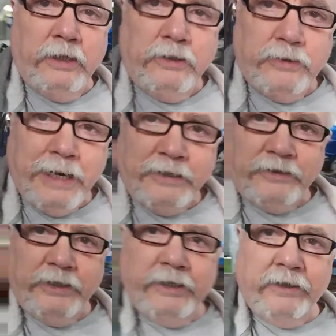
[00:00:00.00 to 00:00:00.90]

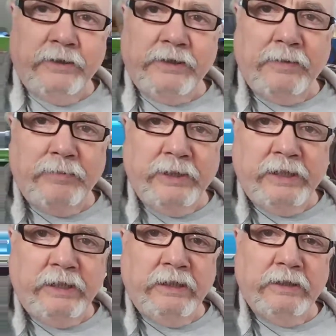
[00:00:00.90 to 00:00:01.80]
tractor here.
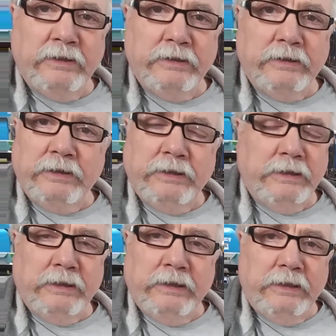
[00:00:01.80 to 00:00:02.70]
Somebody
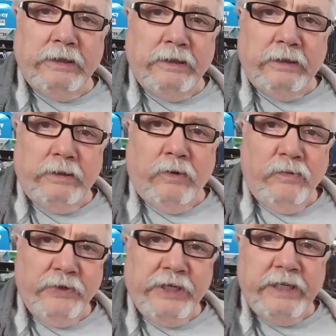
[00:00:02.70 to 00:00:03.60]

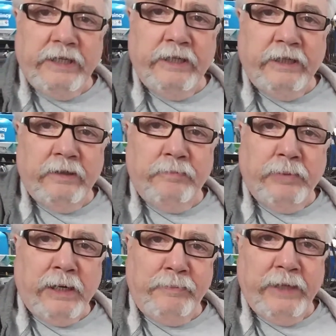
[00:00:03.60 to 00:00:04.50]
overheated it and
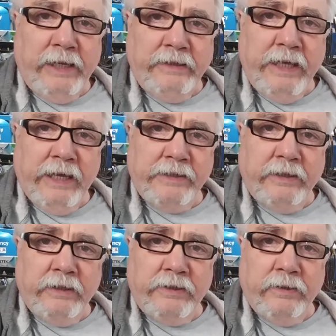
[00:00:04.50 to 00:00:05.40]
popped the head
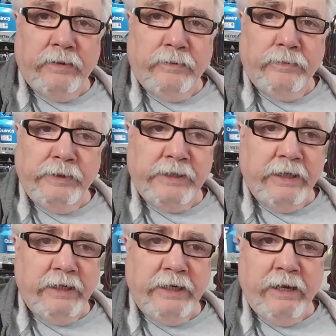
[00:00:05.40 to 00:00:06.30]
gasket, so we
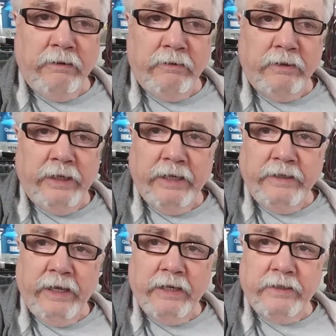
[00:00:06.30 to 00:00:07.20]
sent it out. The
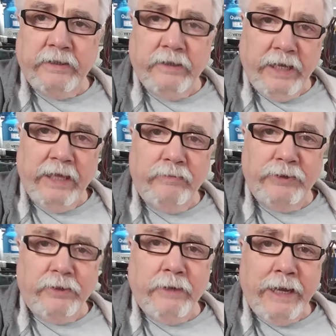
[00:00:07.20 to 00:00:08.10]
head was
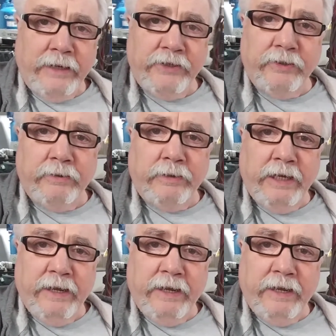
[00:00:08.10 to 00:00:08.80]
cracked, so